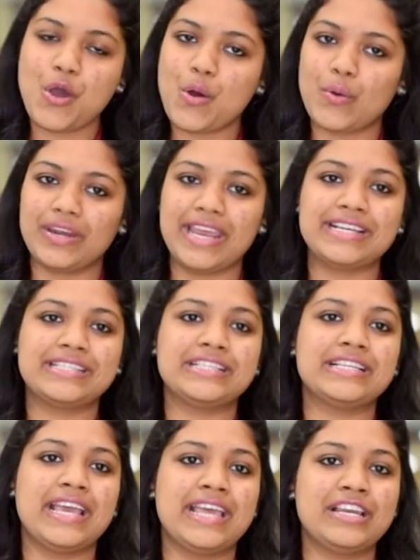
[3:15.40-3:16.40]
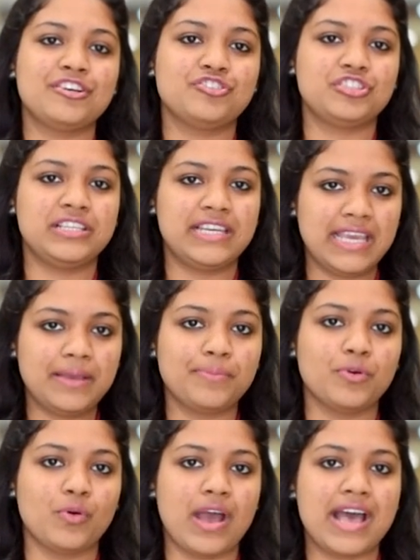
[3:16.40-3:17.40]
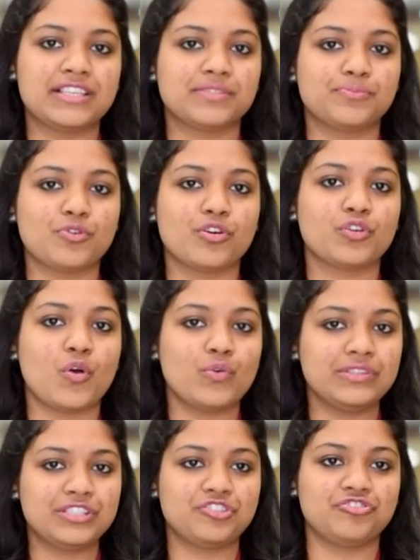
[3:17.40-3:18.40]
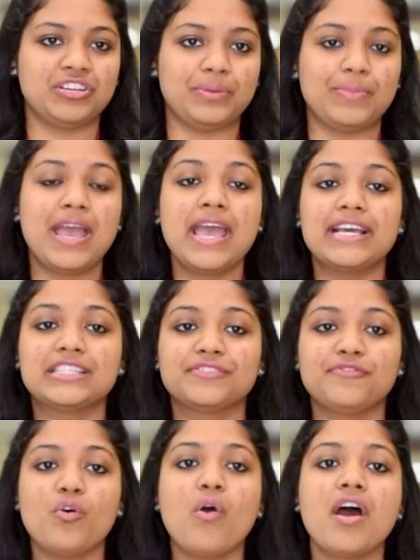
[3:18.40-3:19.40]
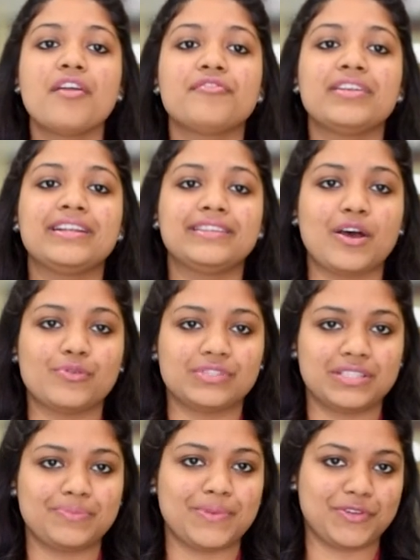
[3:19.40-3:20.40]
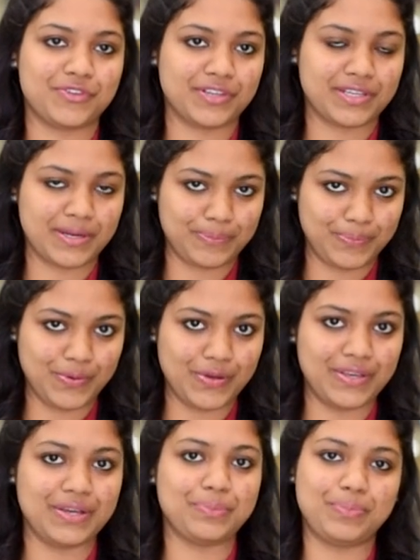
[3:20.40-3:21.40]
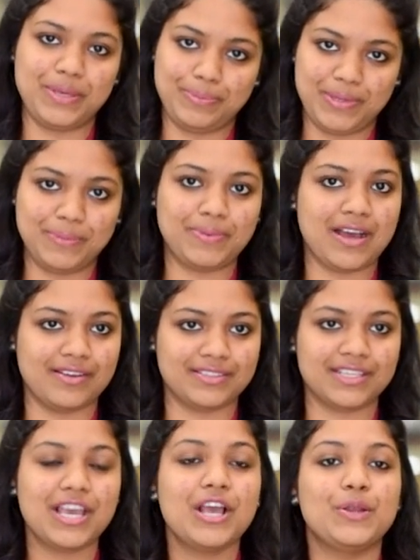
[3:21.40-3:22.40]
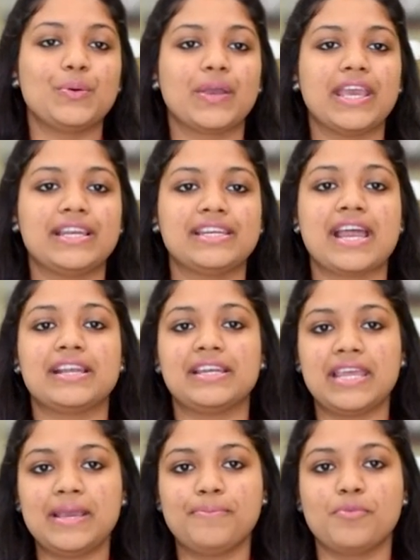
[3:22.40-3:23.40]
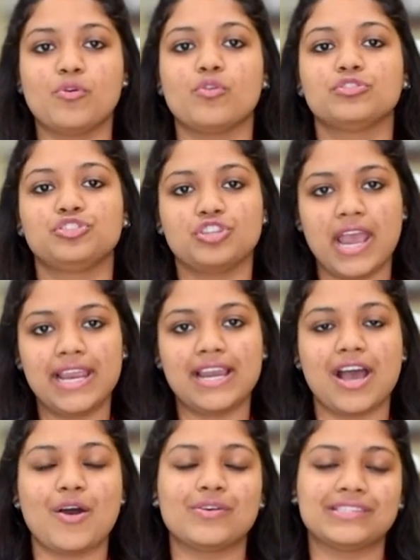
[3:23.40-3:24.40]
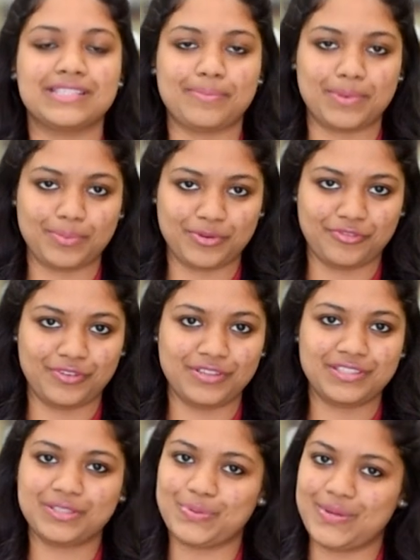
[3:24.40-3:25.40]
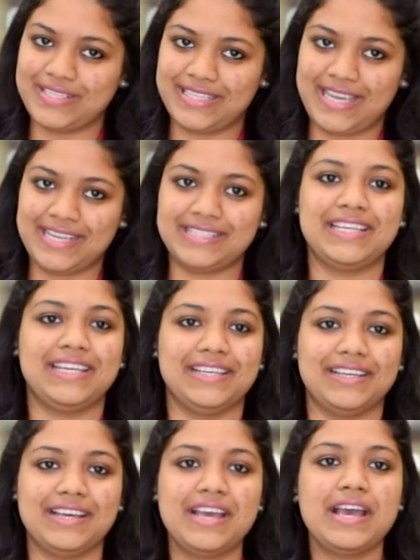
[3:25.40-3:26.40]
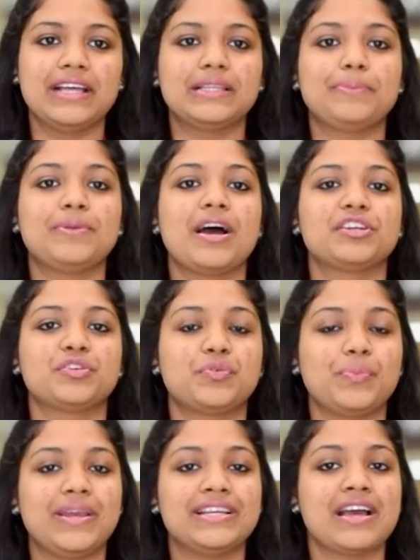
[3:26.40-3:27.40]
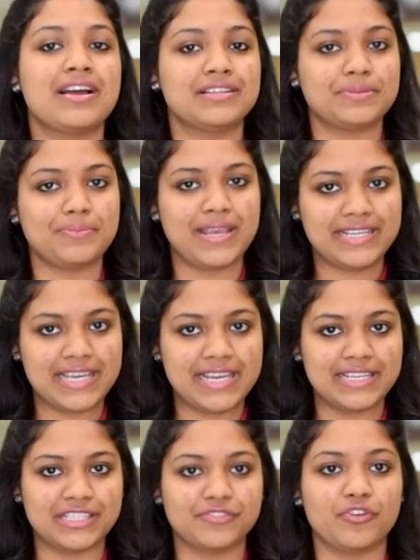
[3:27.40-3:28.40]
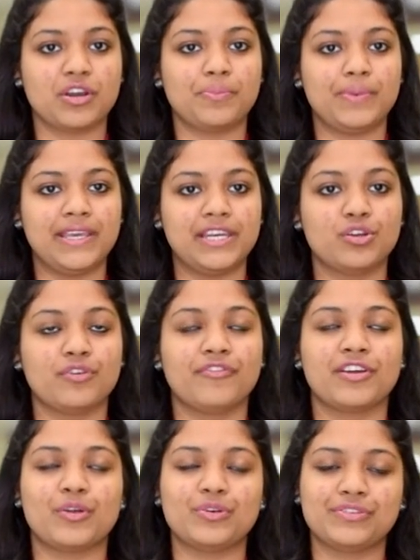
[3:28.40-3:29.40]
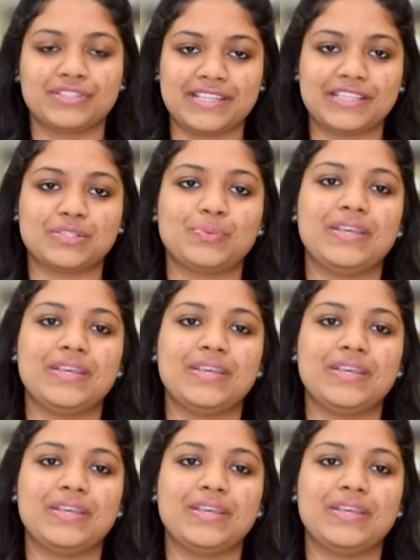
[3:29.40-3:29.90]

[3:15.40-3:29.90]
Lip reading: Oriental Energy Ningbo has brought on stream its 400,000 metric ton per year PP plant located at Ningbo, China on September 1, 2018. The plant remained under maintenance for a period of around 6